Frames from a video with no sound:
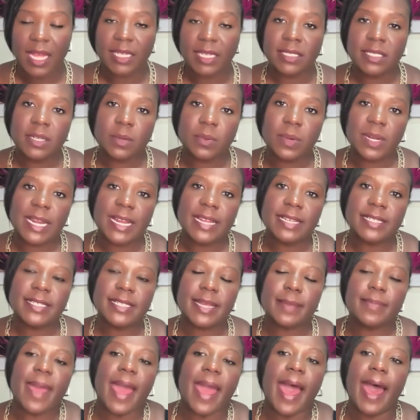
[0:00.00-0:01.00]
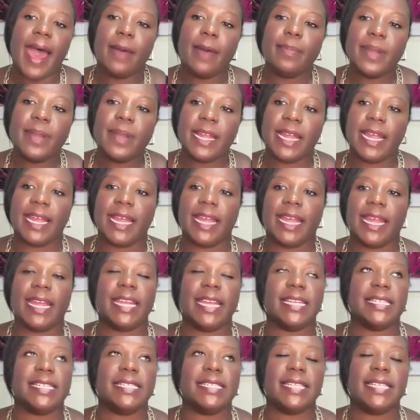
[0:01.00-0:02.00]
And so what ends up happening
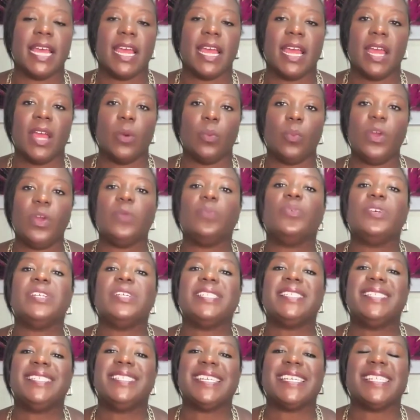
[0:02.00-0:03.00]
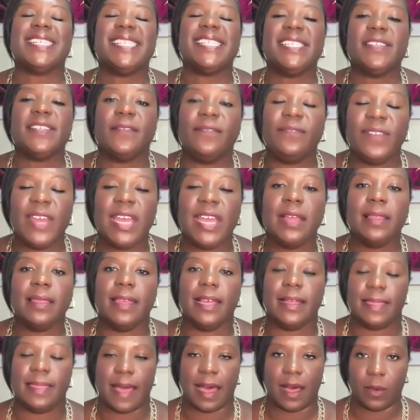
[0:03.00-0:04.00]
is we resist
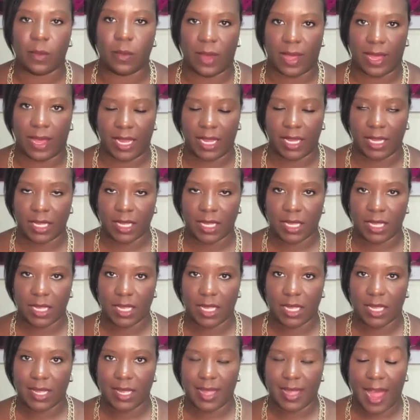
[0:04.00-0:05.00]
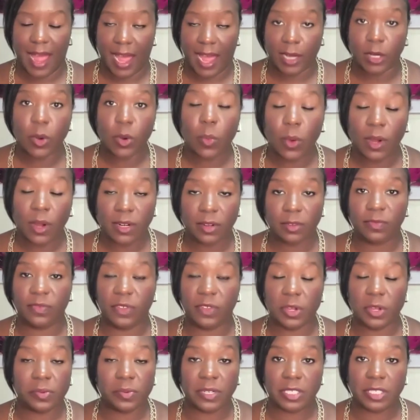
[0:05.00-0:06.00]
feeling that way. I don't want to
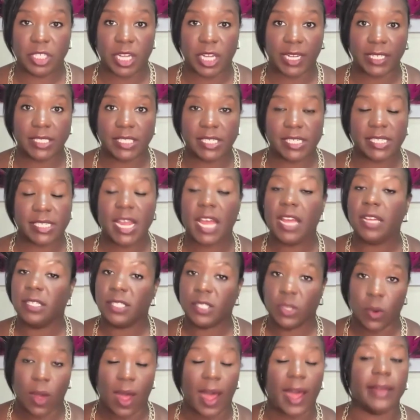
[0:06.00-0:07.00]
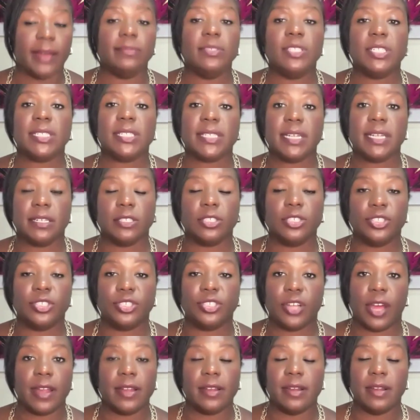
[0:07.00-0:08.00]
feel rejected. So I'm just going to
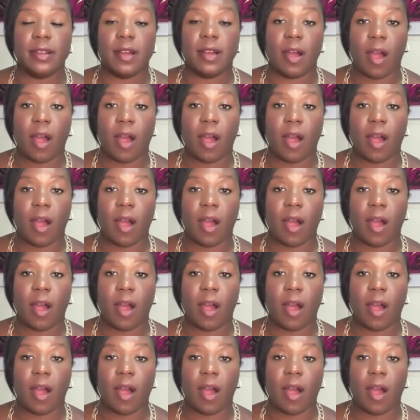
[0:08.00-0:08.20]
shut